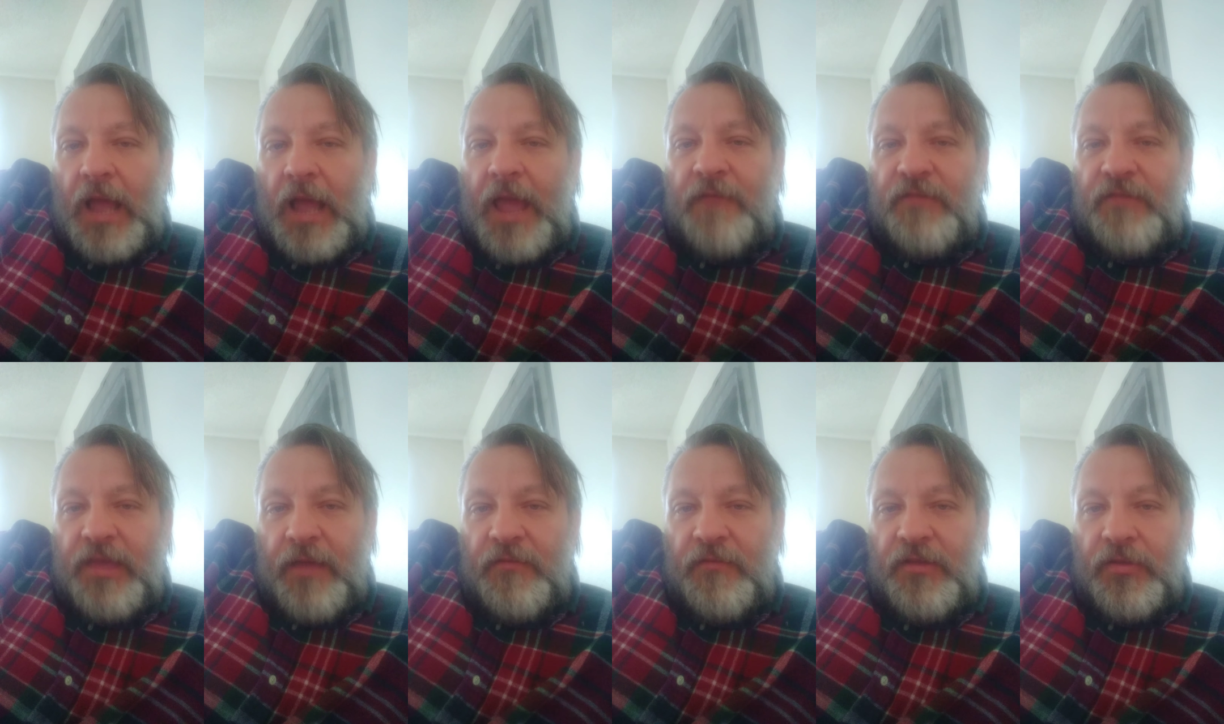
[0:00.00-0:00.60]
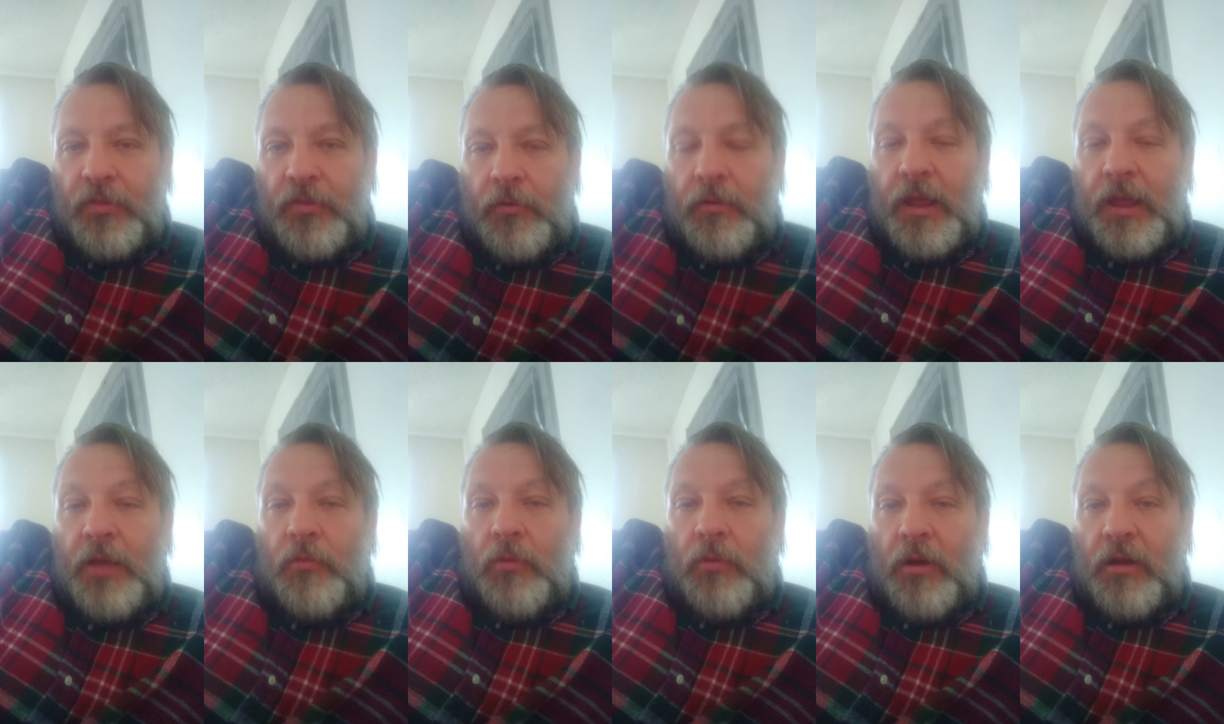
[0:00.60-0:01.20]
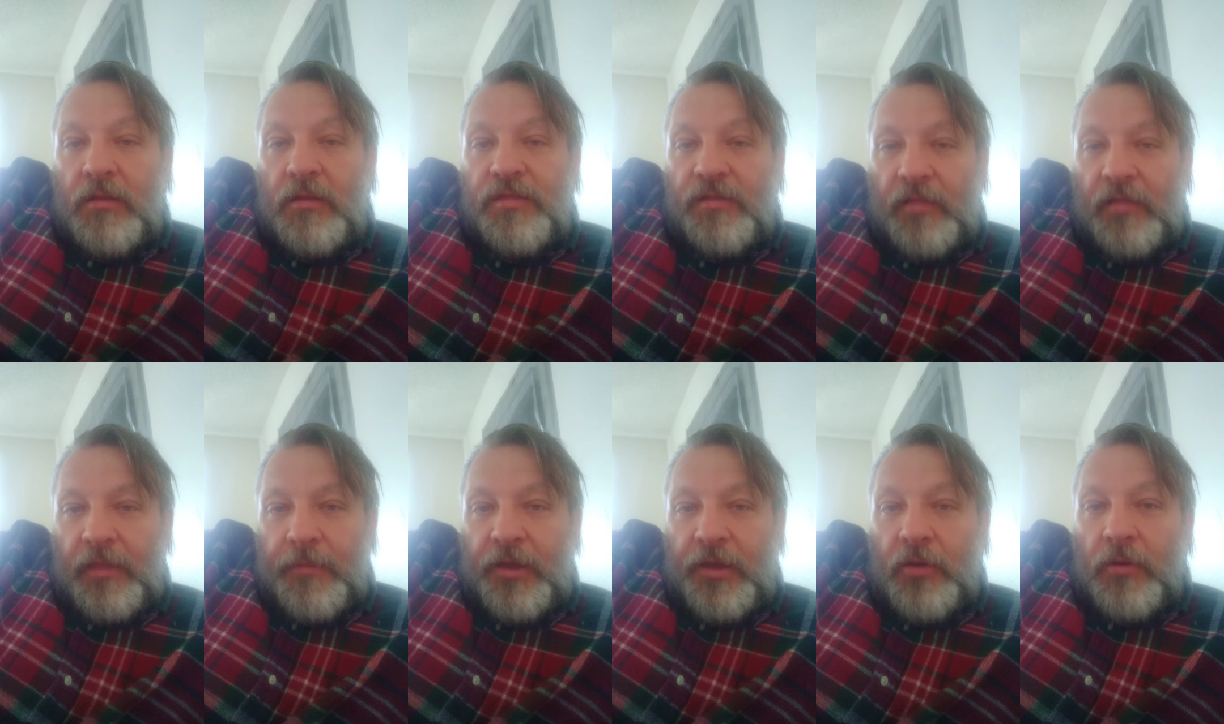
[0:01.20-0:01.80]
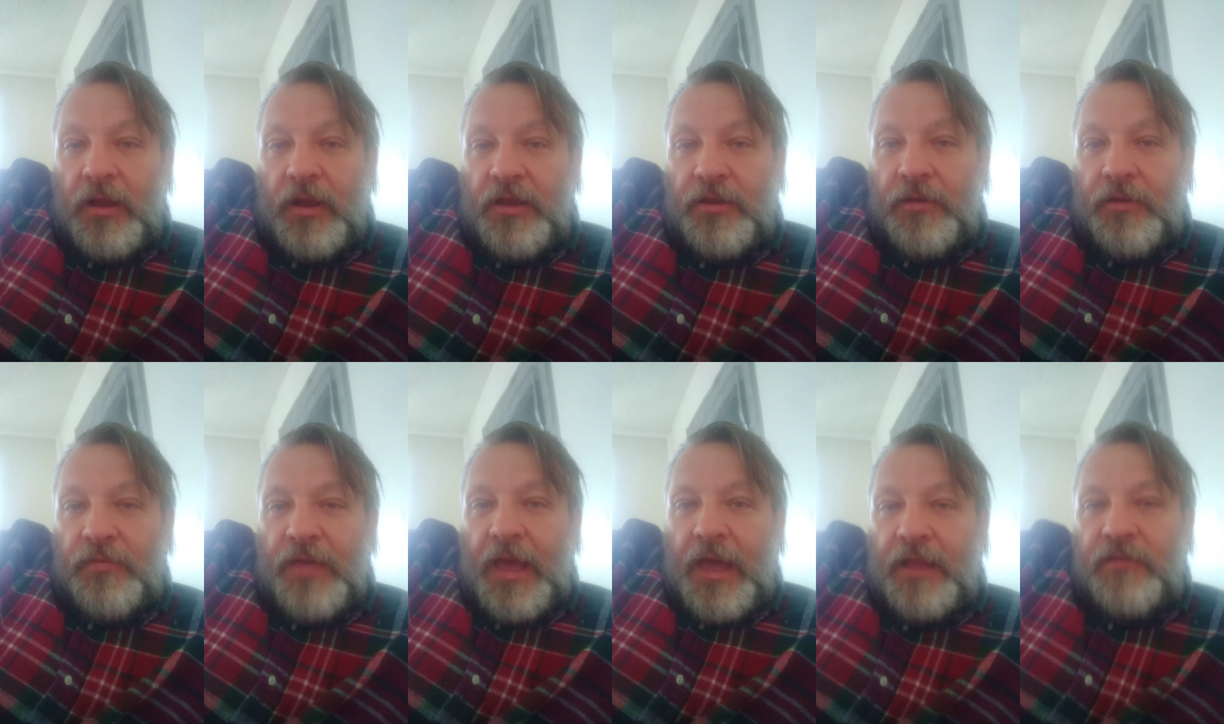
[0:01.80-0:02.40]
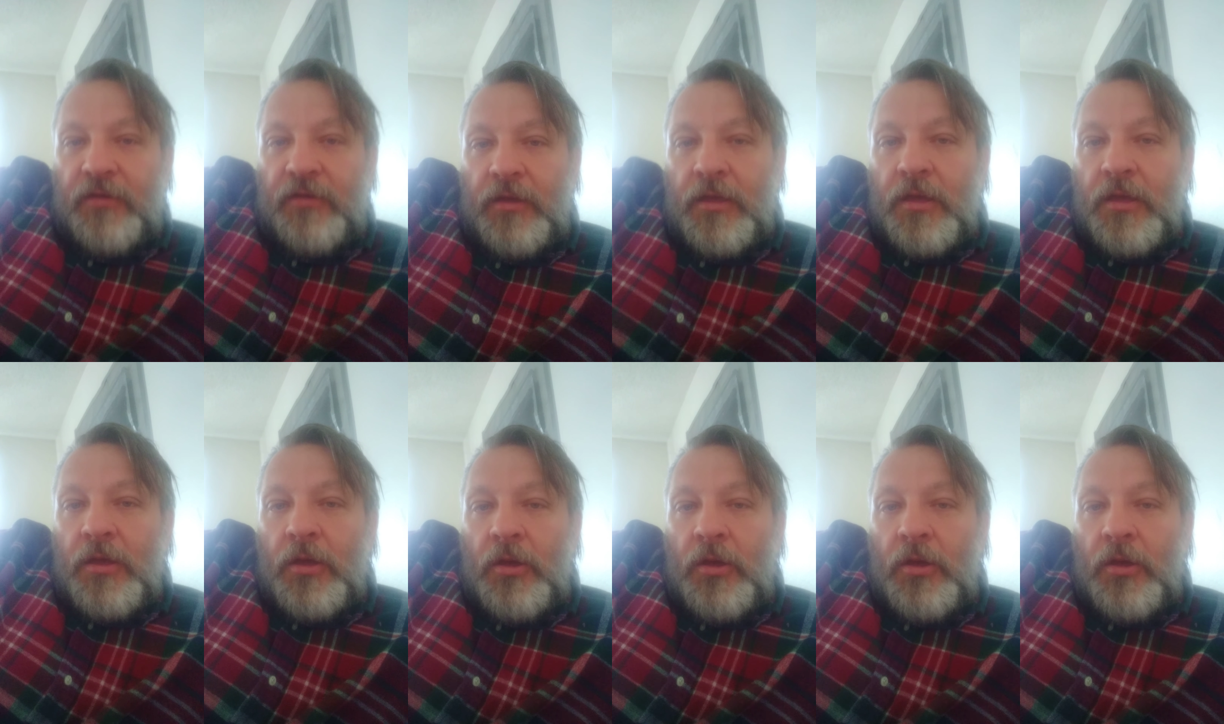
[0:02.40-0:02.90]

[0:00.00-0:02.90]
I haven't given you the Greek words, so let me go ahead and do that.